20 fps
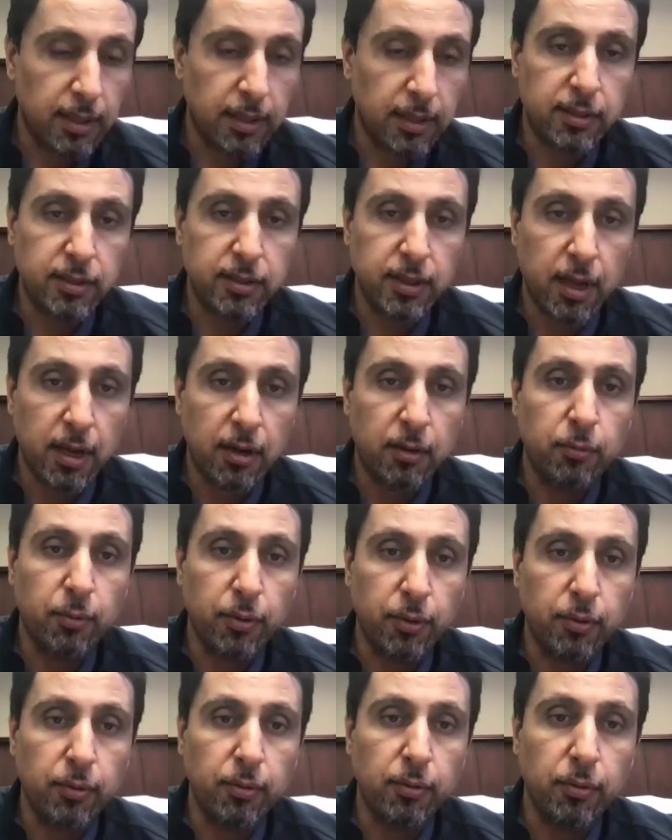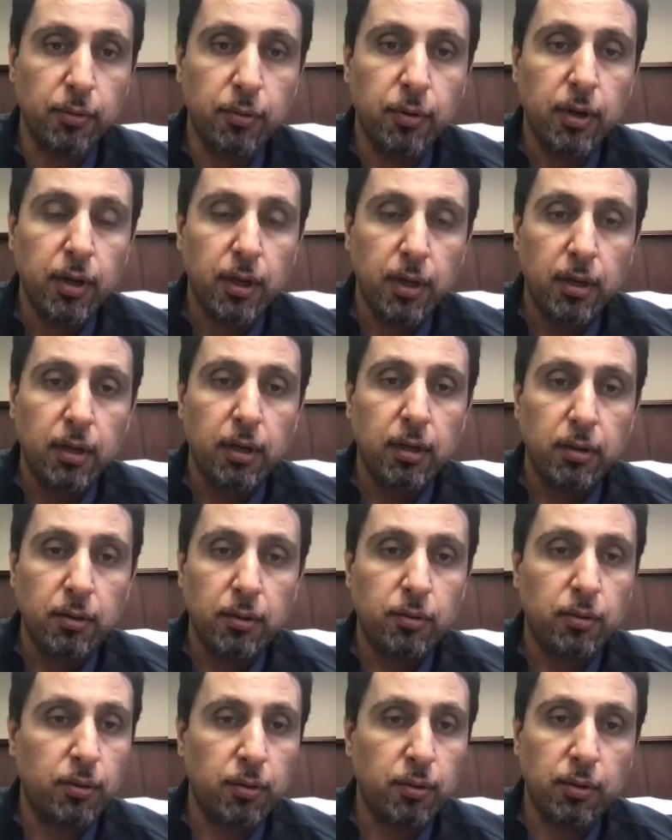gets stuck with you,
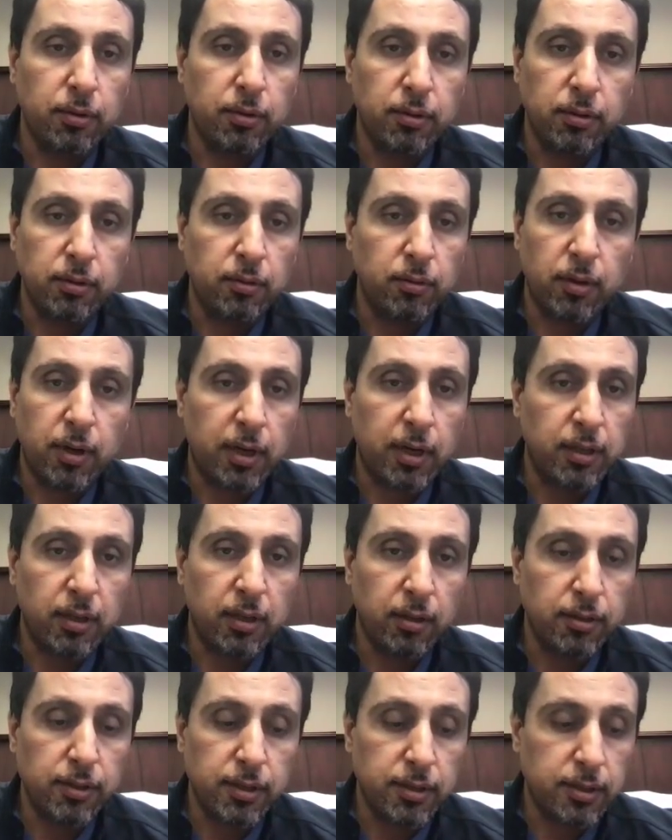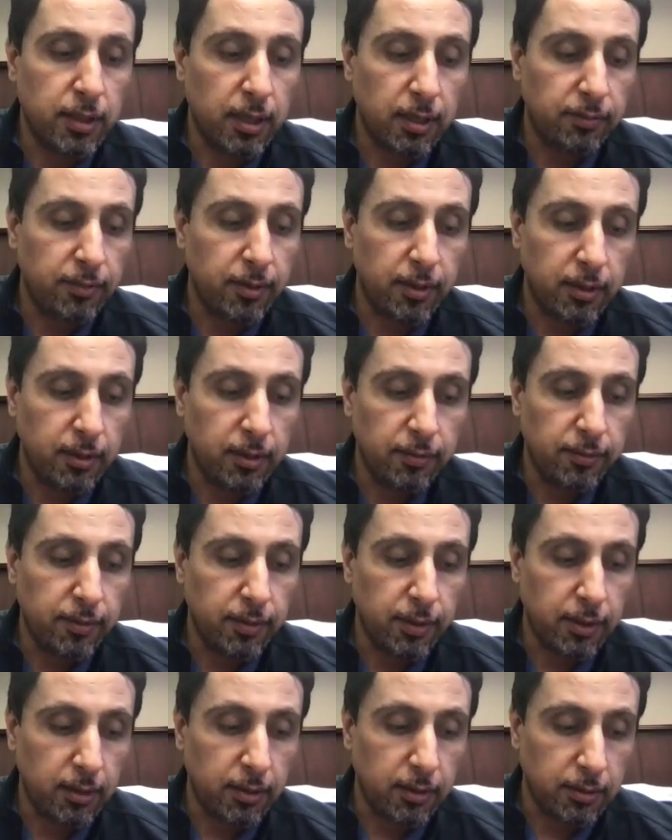you're good. You know, cardiology is not very
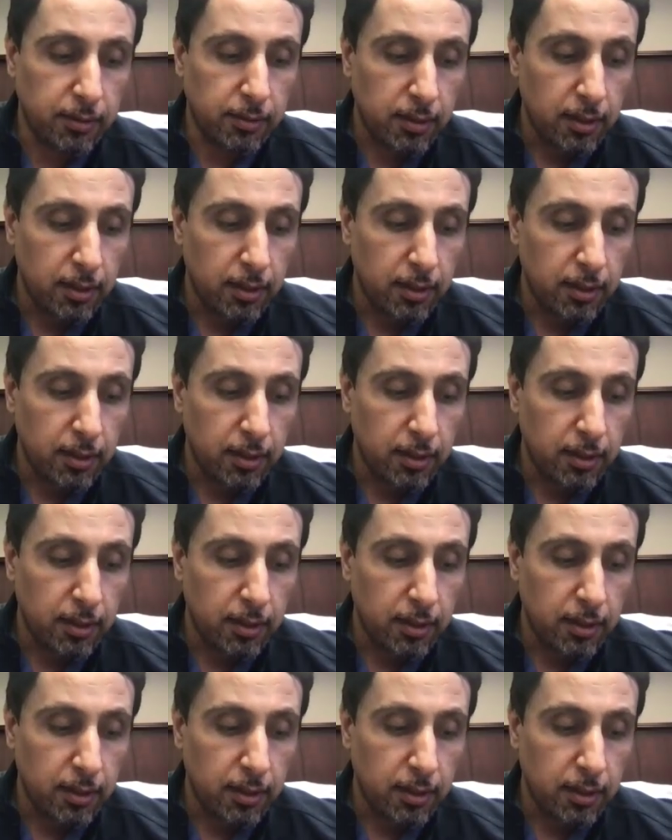difficult.